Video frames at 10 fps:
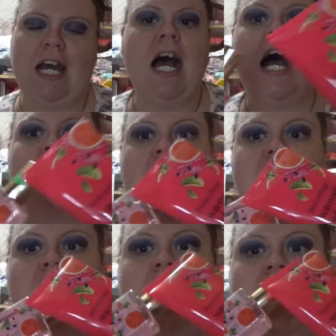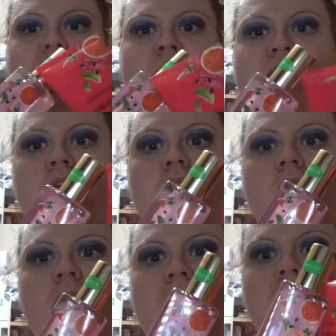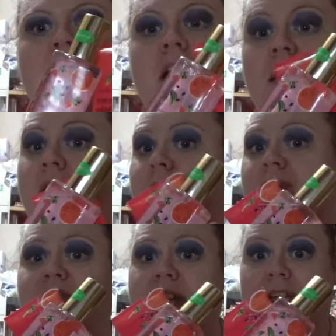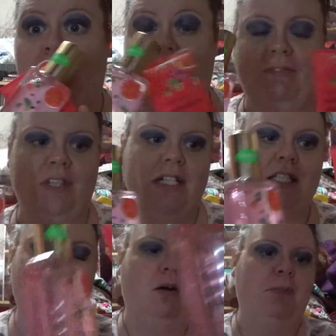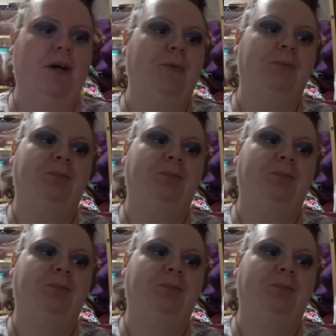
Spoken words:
I absolutely friggin' love this combo.